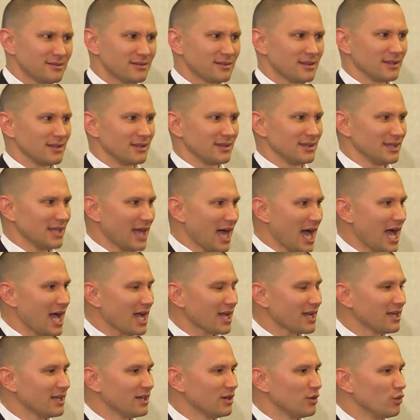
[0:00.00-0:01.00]
the
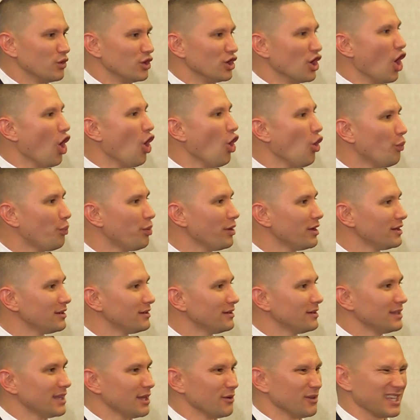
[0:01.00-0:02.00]
lock would open,
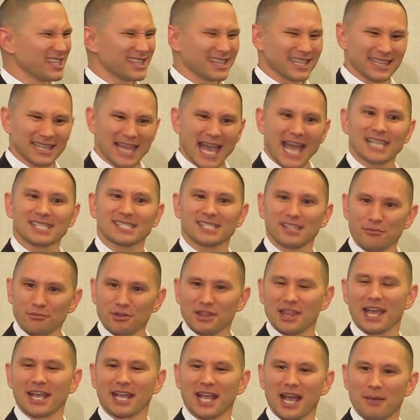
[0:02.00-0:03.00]
they would get the last number in
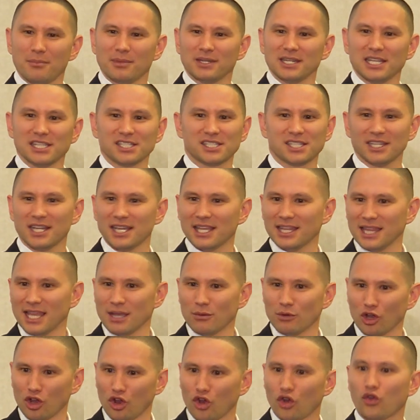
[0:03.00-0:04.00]
that combination, and they
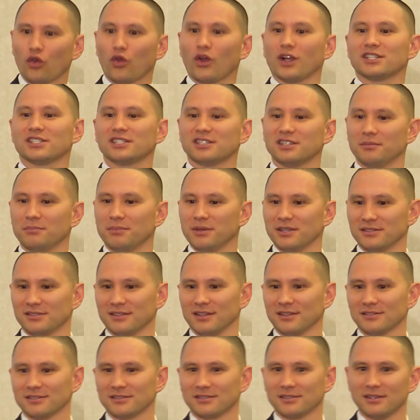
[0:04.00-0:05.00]
would crush the
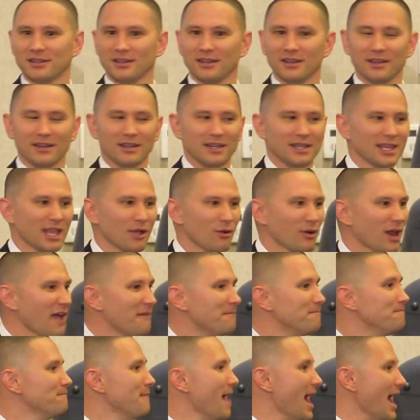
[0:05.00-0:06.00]
business. They would have
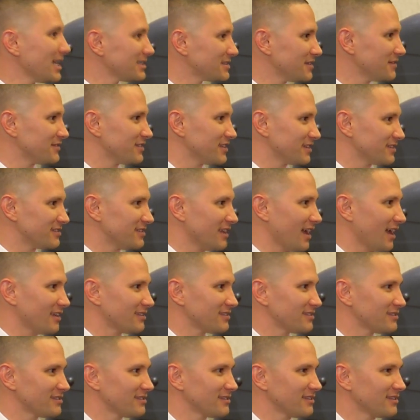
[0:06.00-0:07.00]
massive
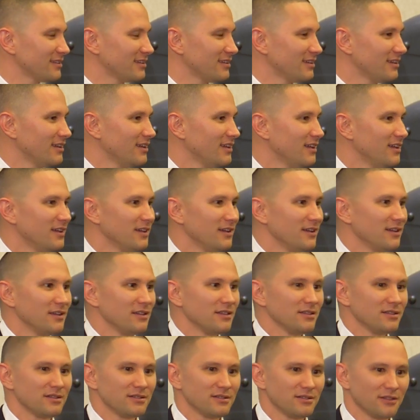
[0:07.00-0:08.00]
success.
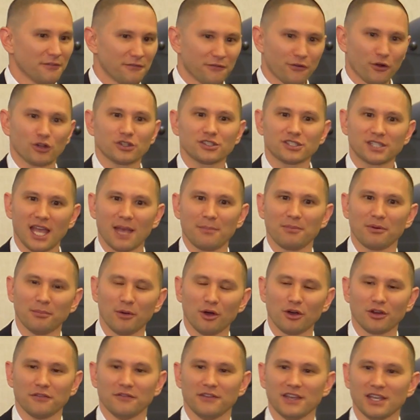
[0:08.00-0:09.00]
The first type of
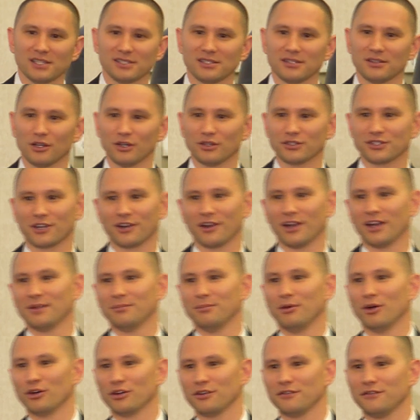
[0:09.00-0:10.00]
motivation, those that are
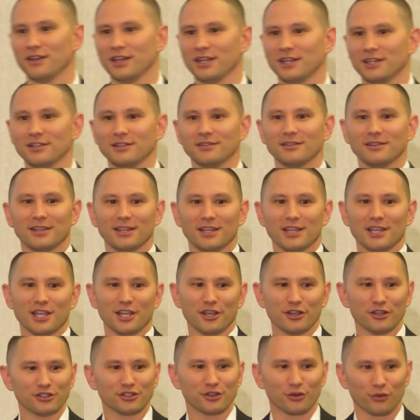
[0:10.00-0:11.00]
unmotivated,
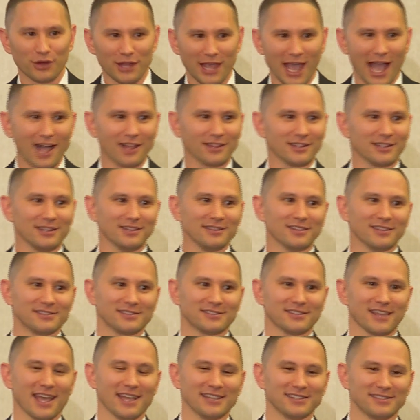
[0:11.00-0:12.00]
here's a reality
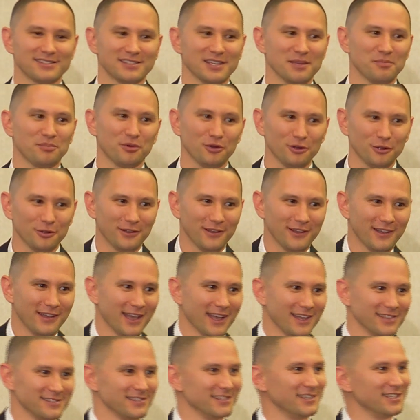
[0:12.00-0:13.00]
that's as simple
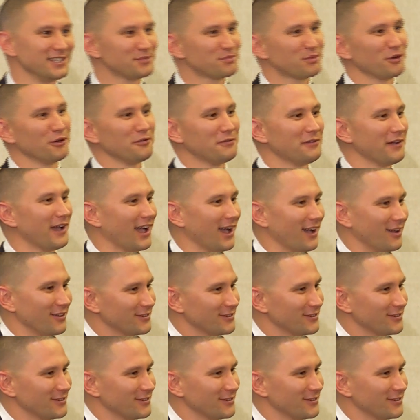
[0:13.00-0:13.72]
as it is profound.